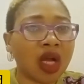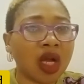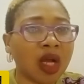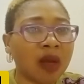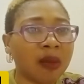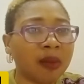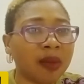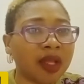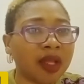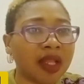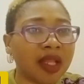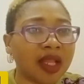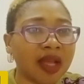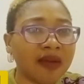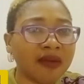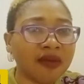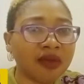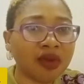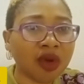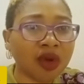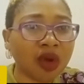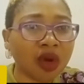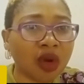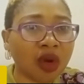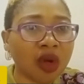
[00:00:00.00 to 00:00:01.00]
11
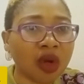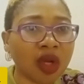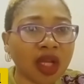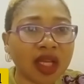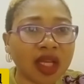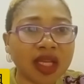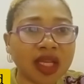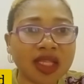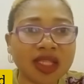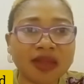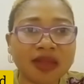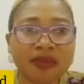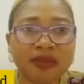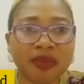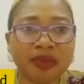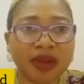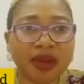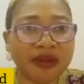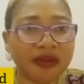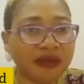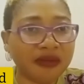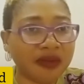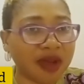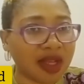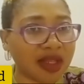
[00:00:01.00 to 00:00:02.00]
o'clock is
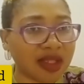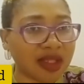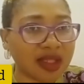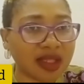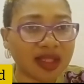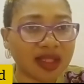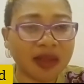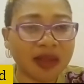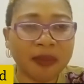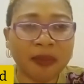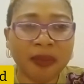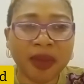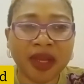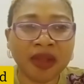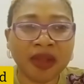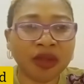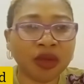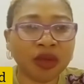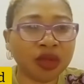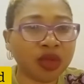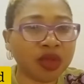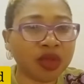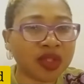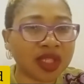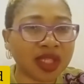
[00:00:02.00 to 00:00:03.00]
breakfast. Depending on your
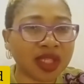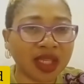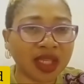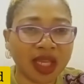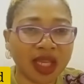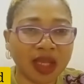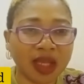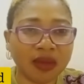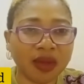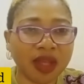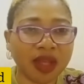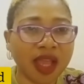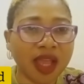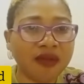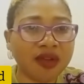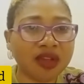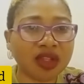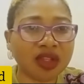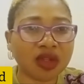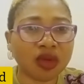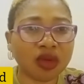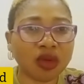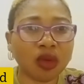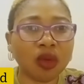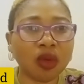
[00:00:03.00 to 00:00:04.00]
schedule, every
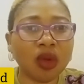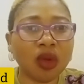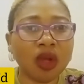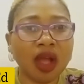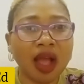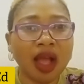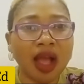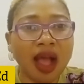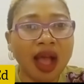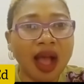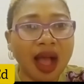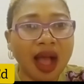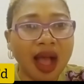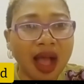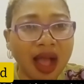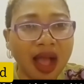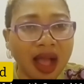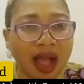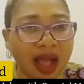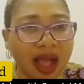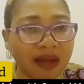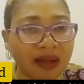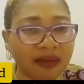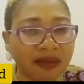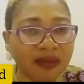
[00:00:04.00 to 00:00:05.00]
school
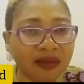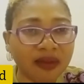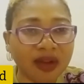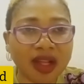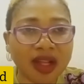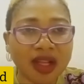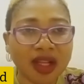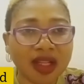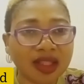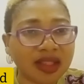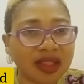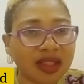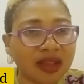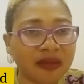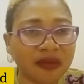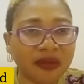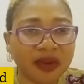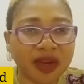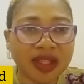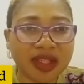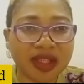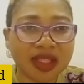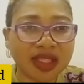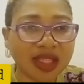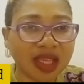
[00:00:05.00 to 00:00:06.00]
have different
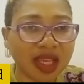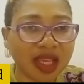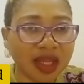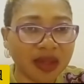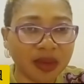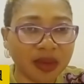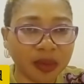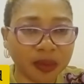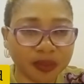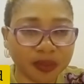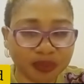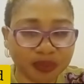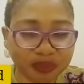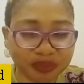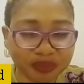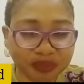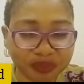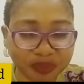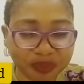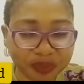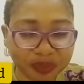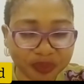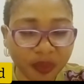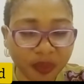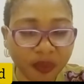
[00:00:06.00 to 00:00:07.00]
schedule.
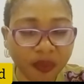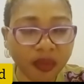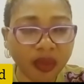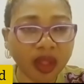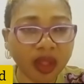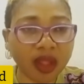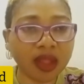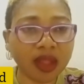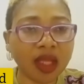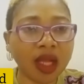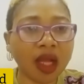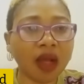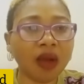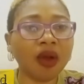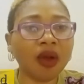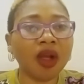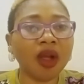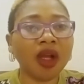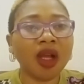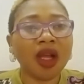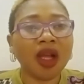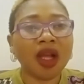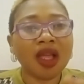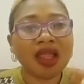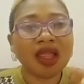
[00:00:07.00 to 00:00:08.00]
Now,
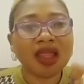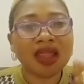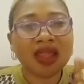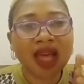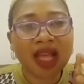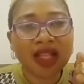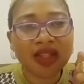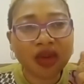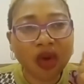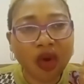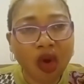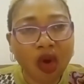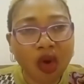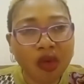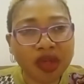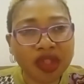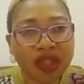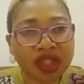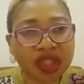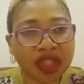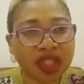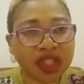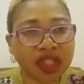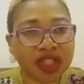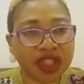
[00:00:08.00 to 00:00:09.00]
that original
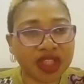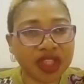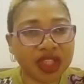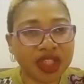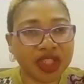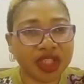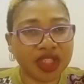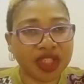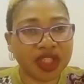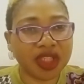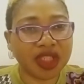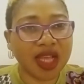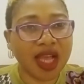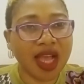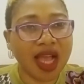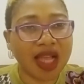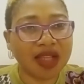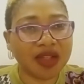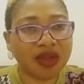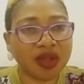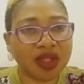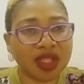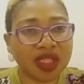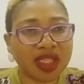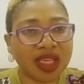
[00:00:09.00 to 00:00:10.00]
sheet that has your
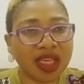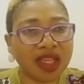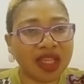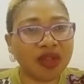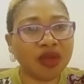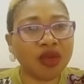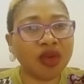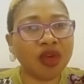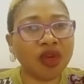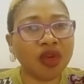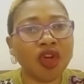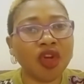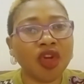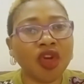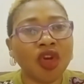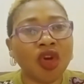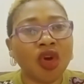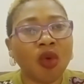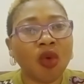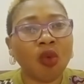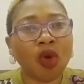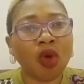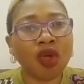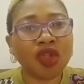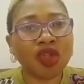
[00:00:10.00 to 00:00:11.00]
schedule,
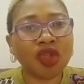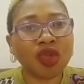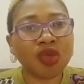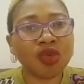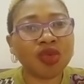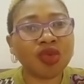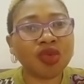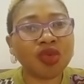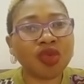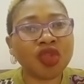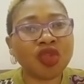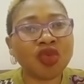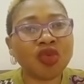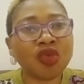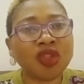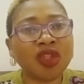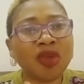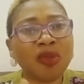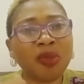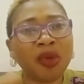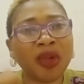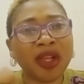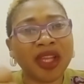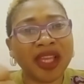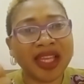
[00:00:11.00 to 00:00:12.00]
what you will do is to
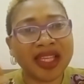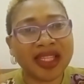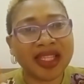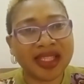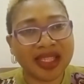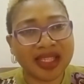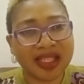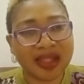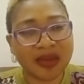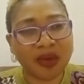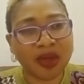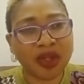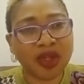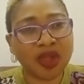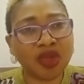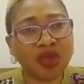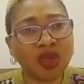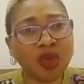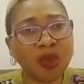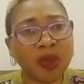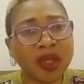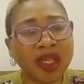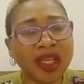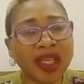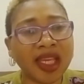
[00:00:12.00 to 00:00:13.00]
duplicate it. When you
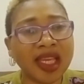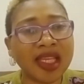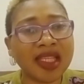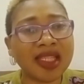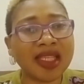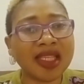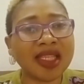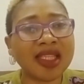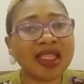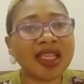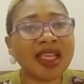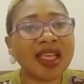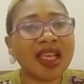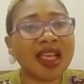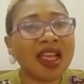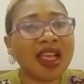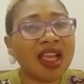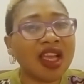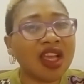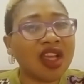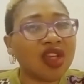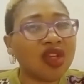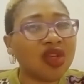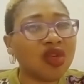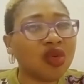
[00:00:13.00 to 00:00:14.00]
duplicate it,
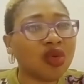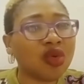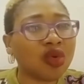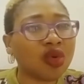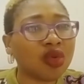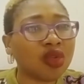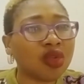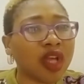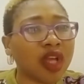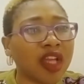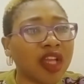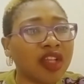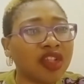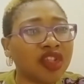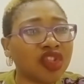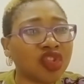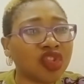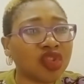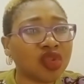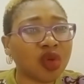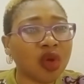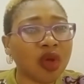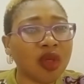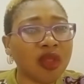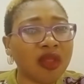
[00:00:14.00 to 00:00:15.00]
you
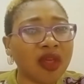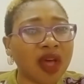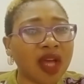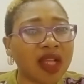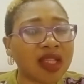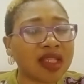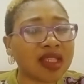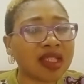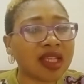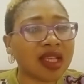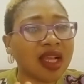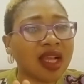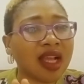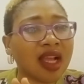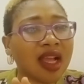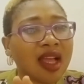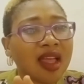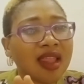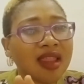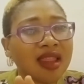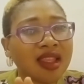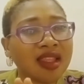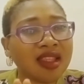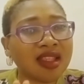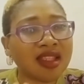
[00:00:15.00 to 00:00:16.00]
ensure that
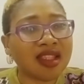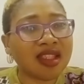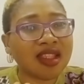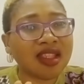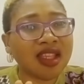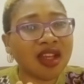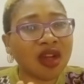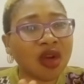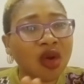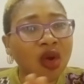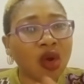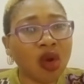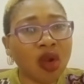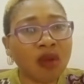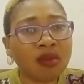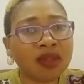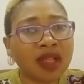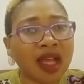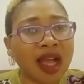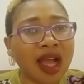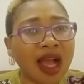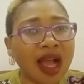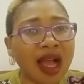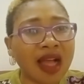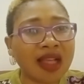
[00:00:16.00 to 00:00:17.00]
the column that
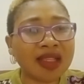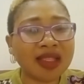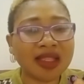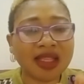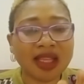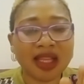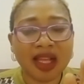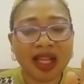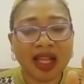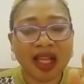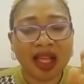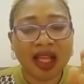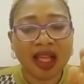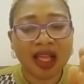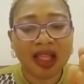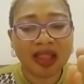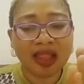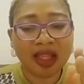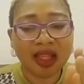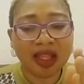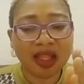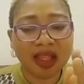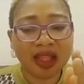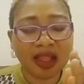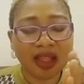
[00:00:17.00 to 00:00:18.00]
has the